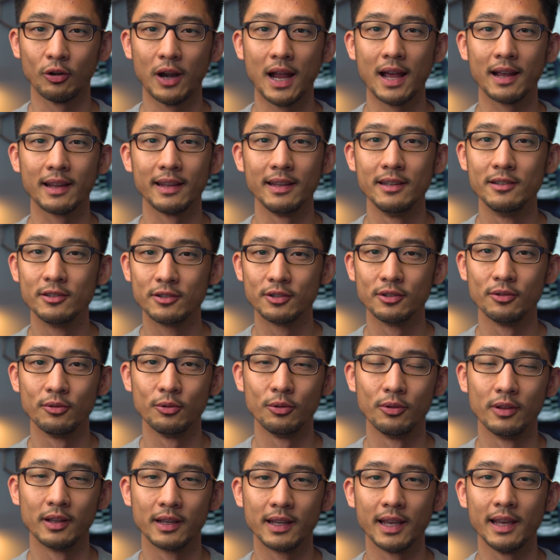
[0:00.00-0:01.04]
crack
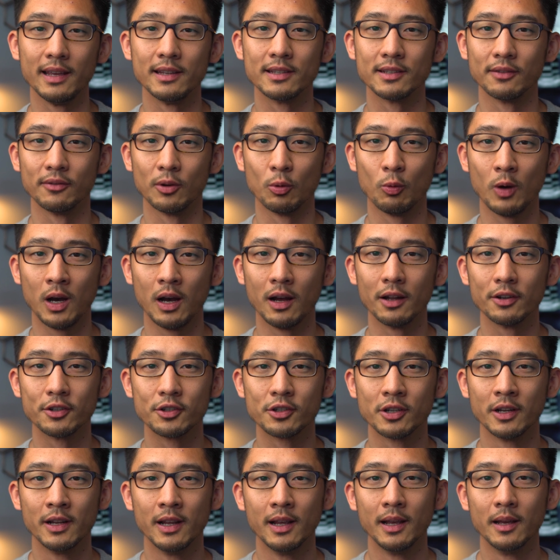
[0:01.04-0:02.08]
into the case of a
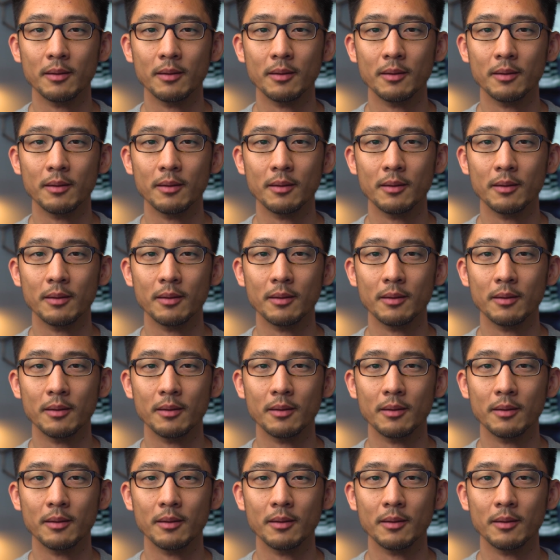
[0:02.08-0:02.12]
watch,